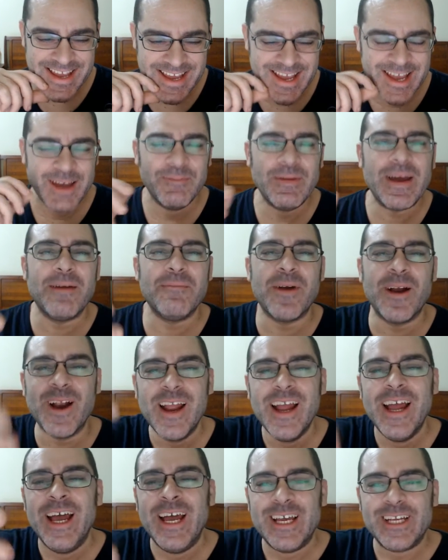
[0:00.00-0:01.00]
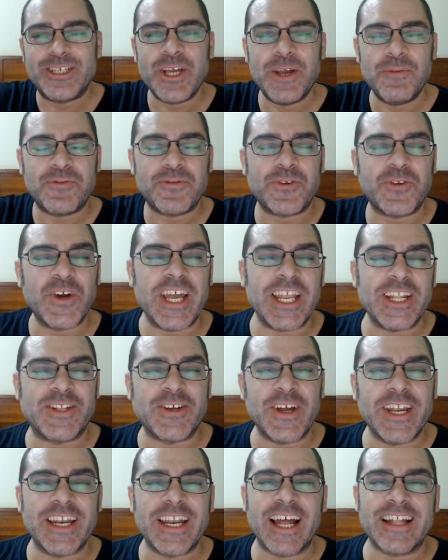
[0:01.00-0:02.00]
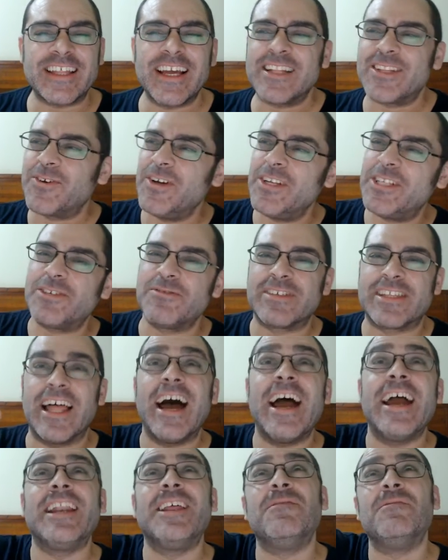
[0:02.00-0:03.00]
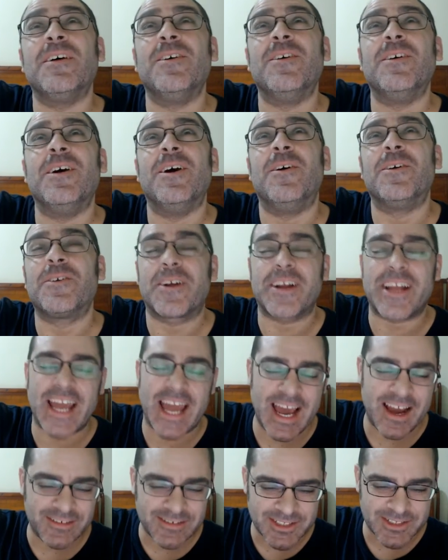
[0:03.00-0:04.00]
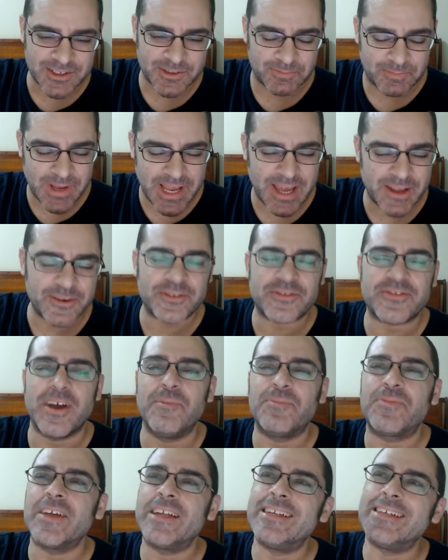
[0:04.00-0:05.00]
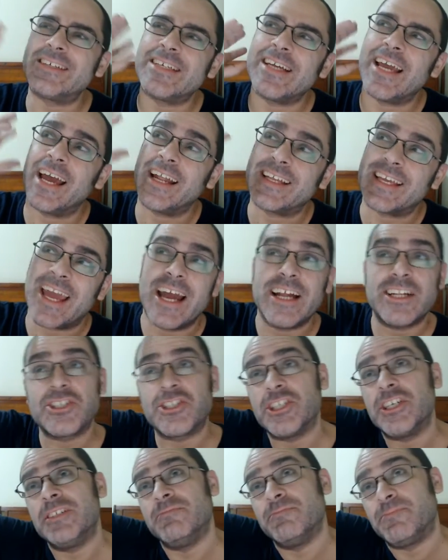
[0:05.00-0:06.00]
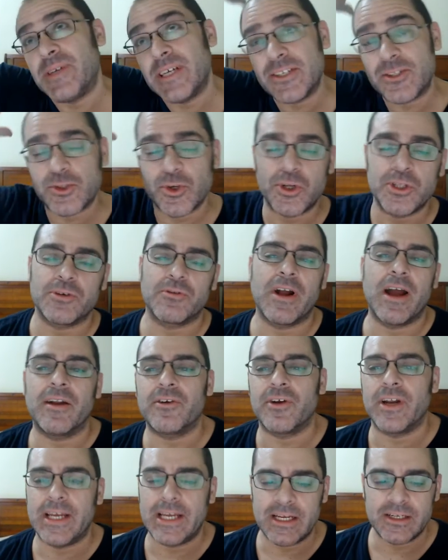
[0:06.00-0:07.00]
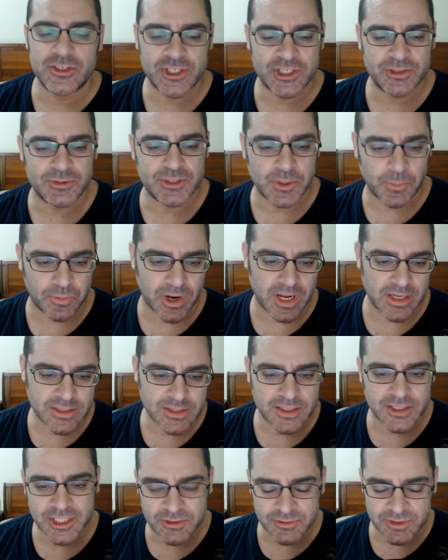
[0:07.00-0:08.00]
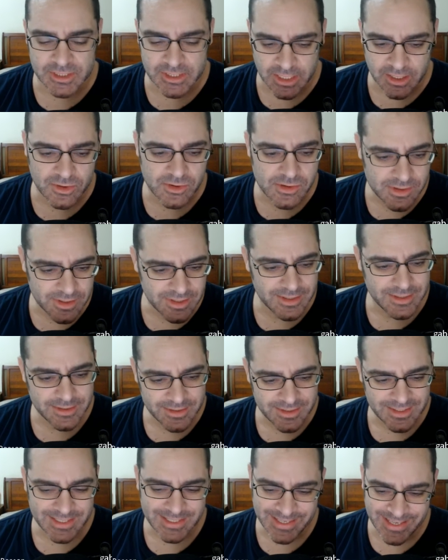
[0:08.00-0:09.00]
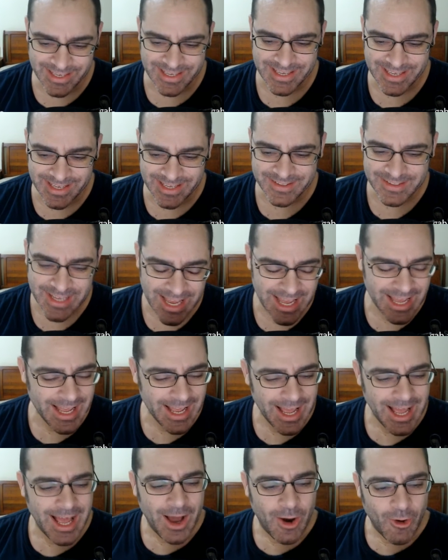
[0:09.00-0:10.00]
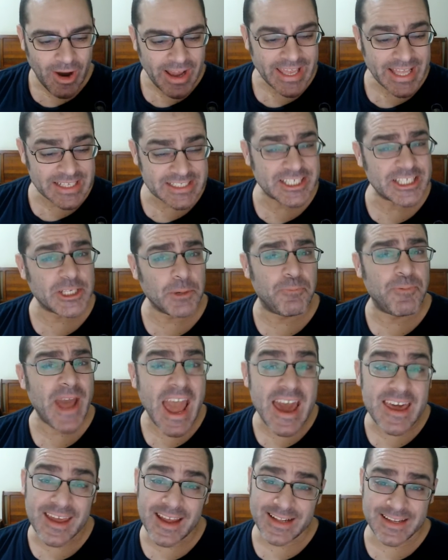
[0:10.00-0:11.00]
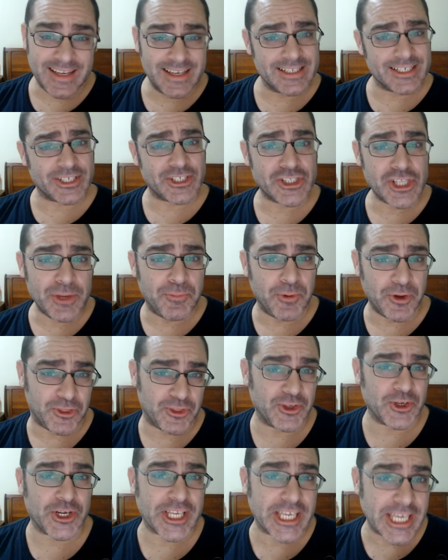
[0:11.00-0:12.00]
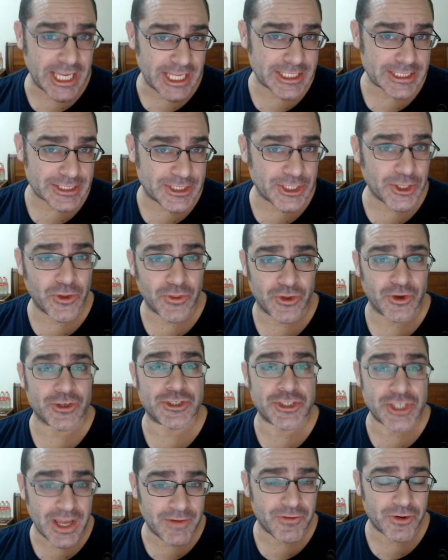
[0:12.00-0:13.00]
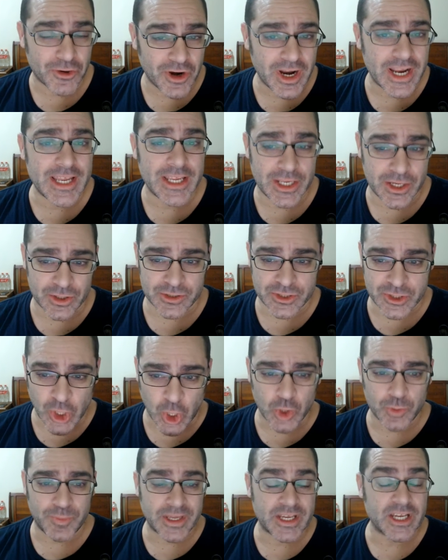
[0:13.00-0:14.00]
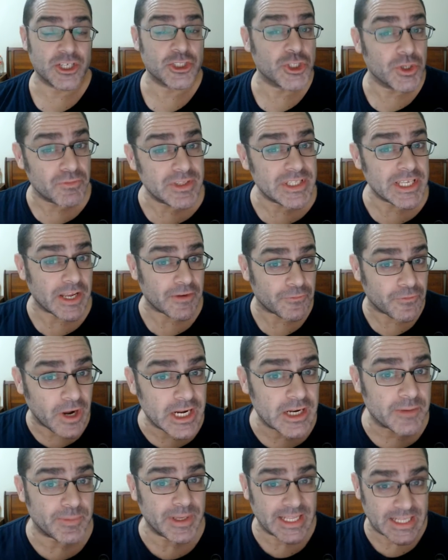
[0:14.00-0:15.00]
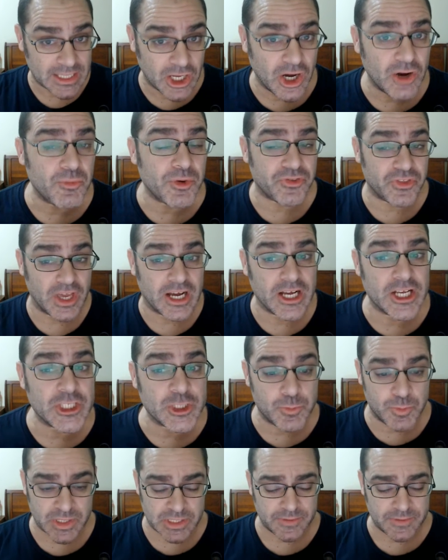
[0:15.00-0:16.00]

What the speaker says: Remember, she tweeted out that tweet. She was lying on her couch or bed or something, and she had cat shit and piss all around her head, and she was depressed because she was single. Yeah. Well, I guess it's a bad idea to sleep with your kid until they're 7 or 8 years old because you're really afraid of being alone with your husband.